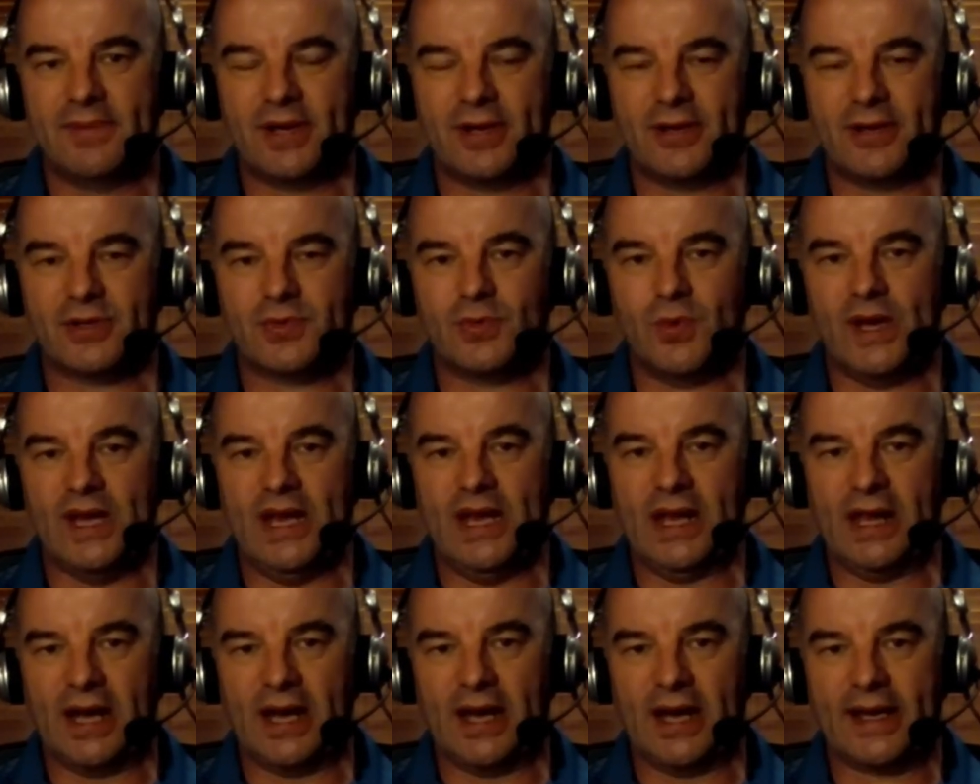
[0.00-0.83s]
because
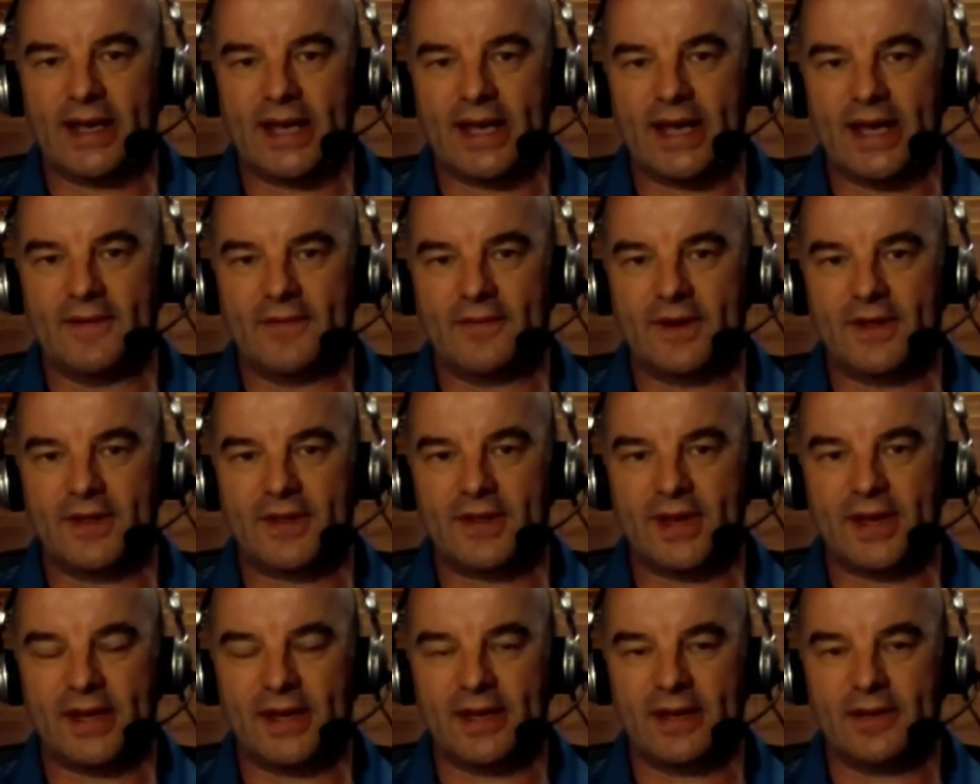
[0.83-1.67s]
we like
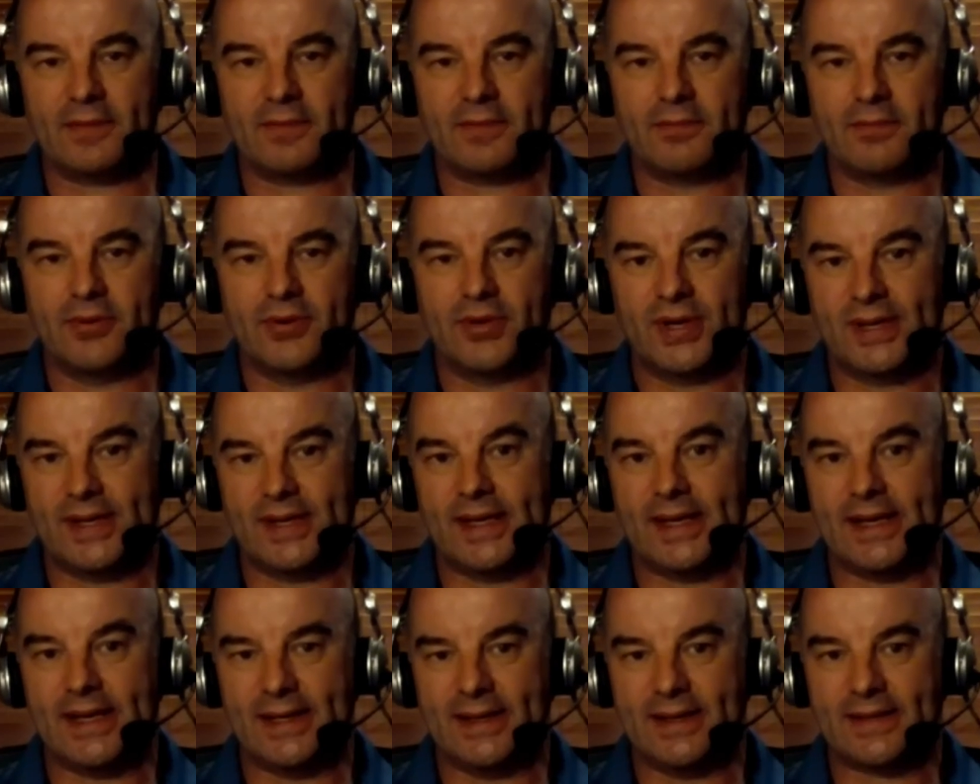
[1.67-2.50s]
everything
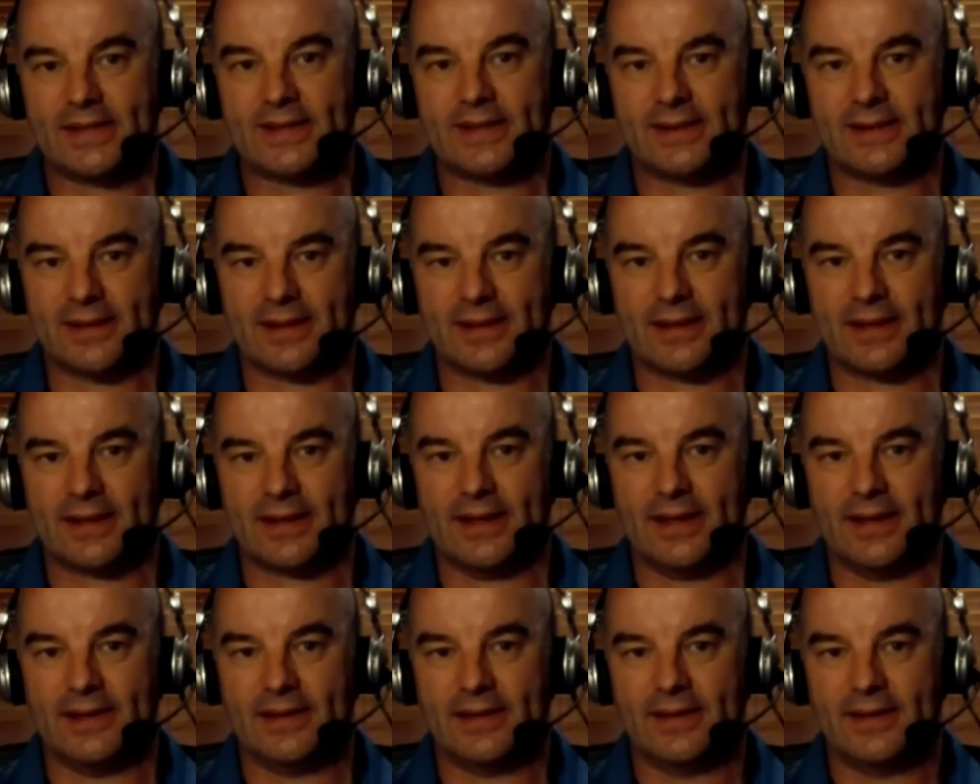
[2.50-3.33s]
pretty
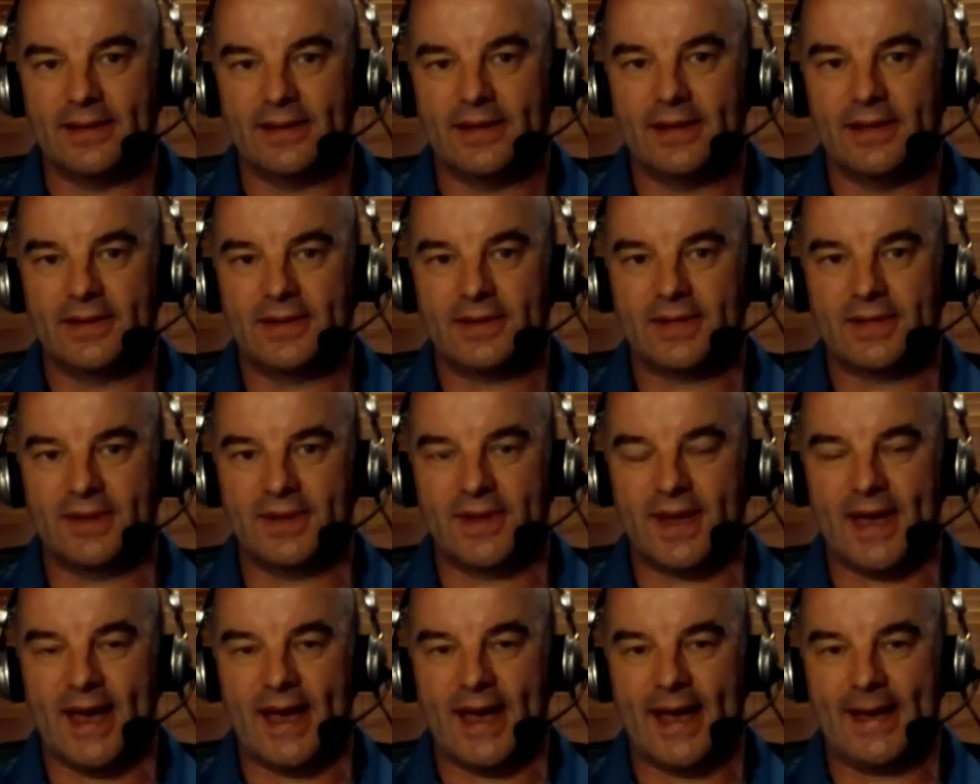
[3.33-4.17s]
instantly
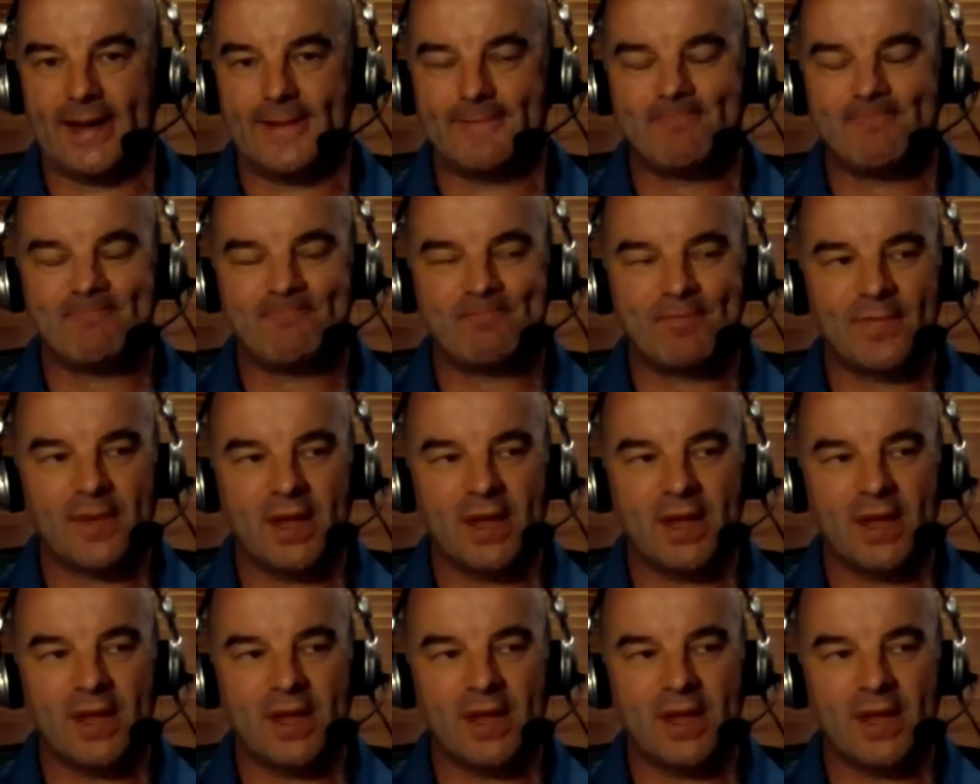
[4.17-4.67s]
today.